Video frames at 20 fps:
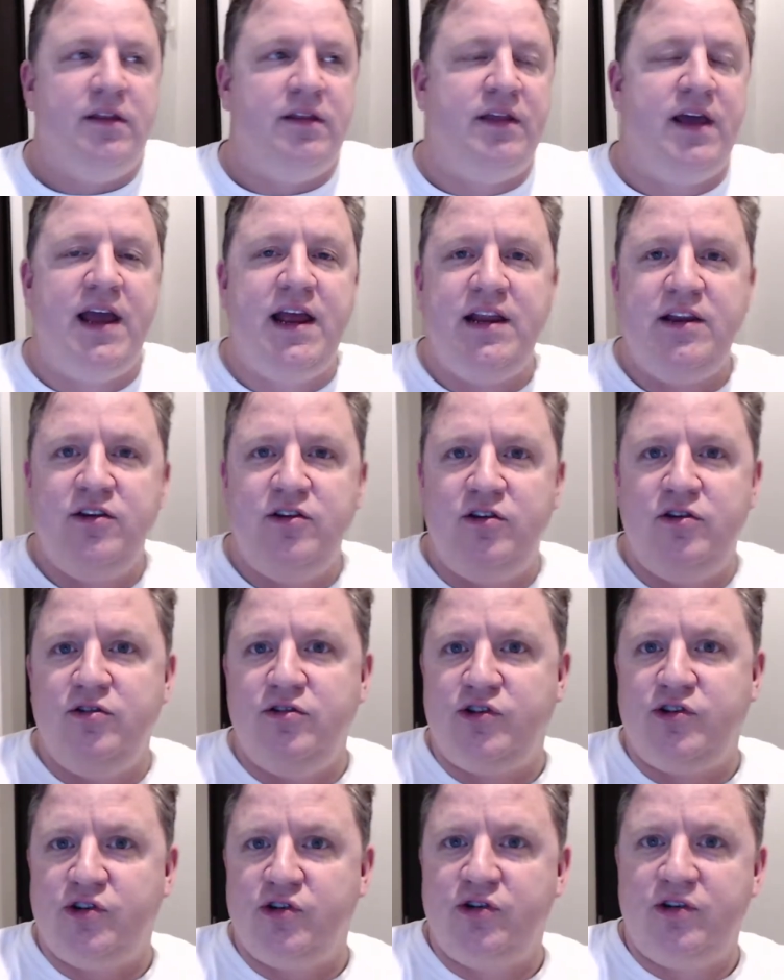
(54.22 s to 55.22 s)
then
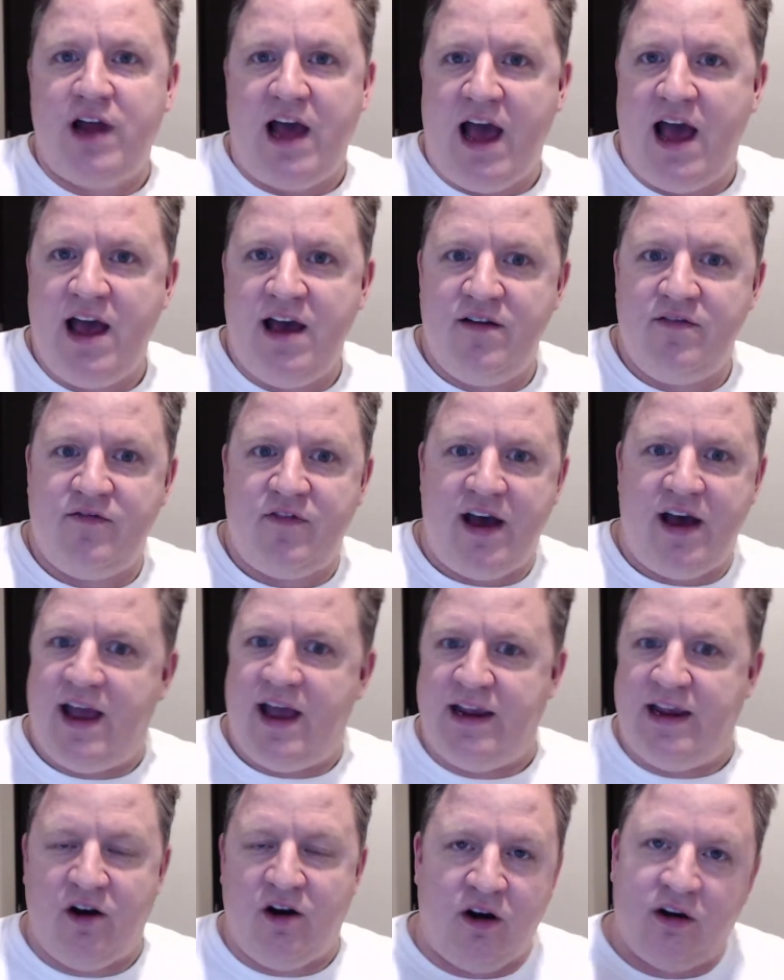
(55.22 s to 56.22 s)
you should have
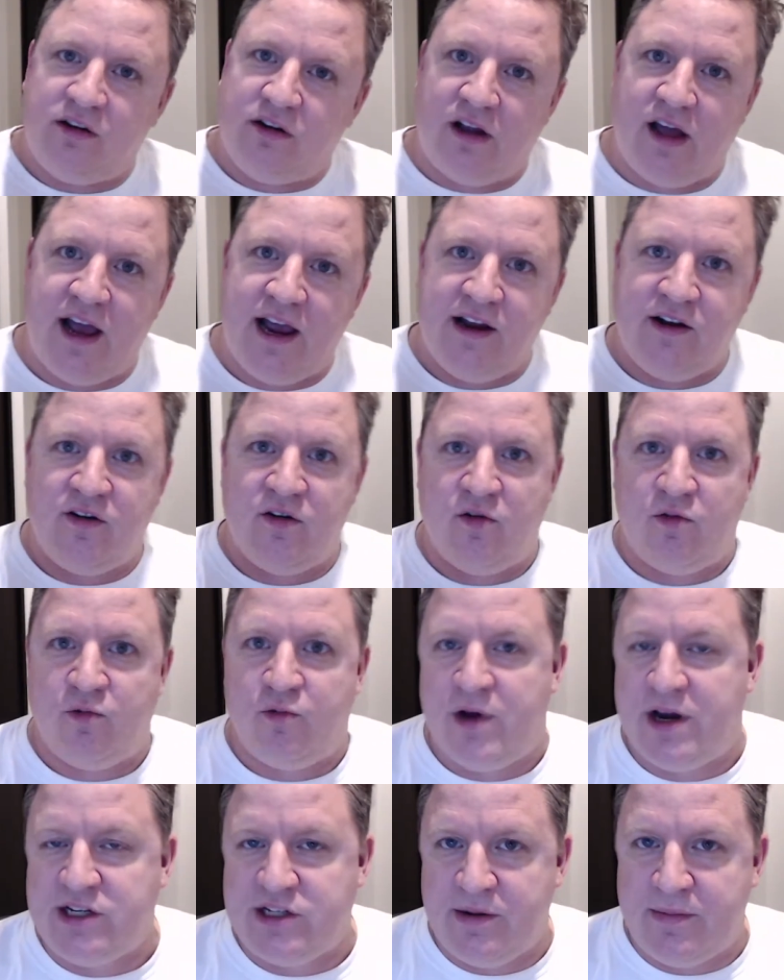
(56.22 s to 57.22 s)
a online
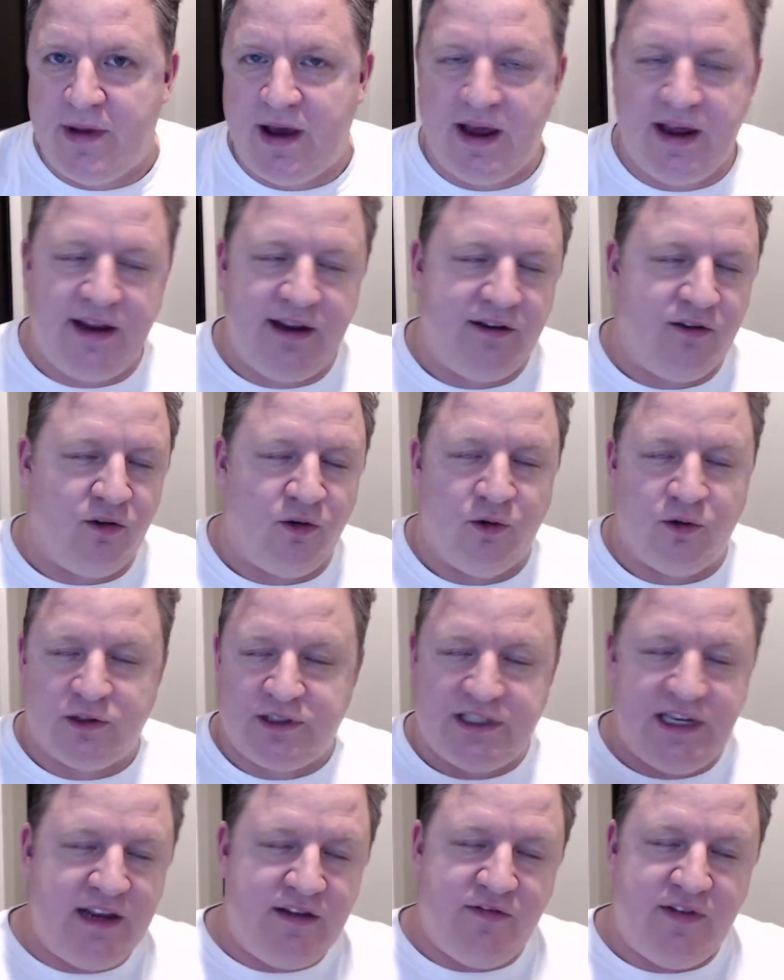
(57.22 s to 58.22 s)
resume or
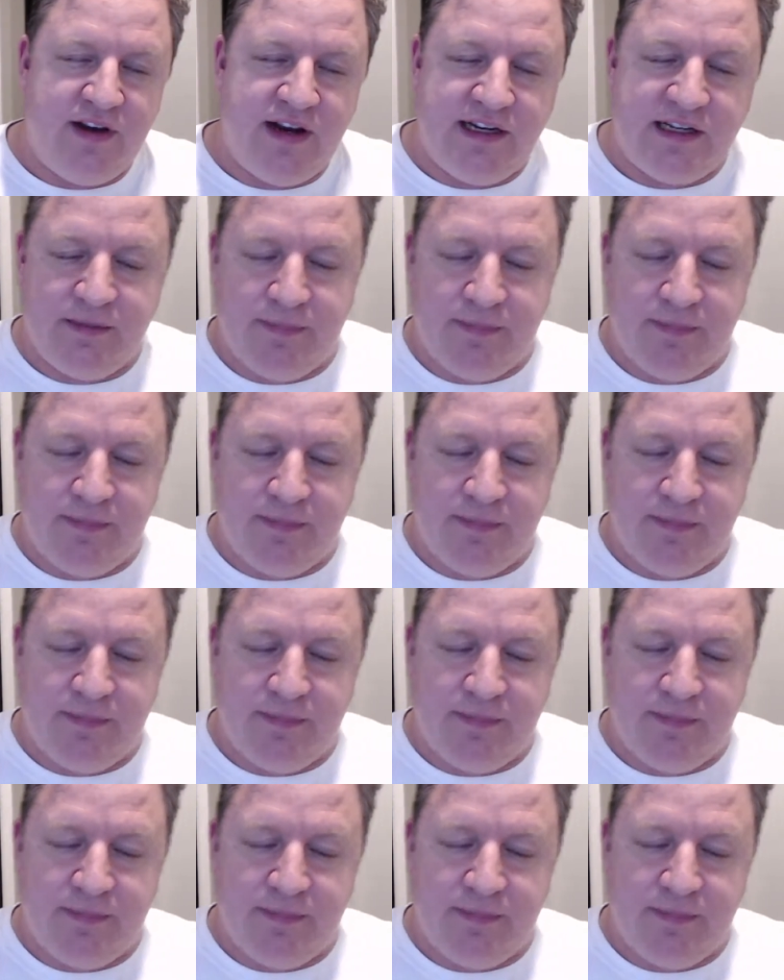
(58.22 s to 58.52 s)
CV,